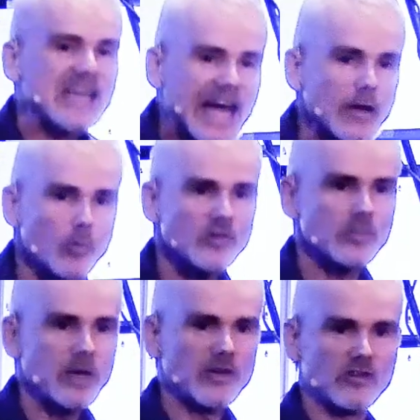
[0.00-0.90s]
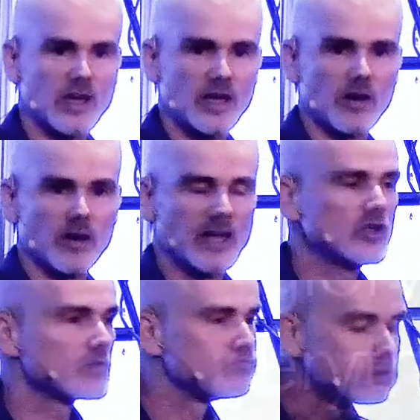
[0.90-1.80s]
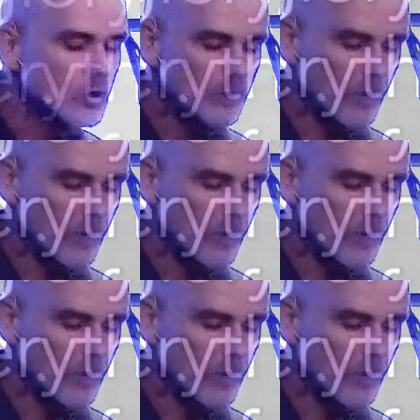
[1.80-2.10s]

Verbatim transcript: get what's being said here? It just blew me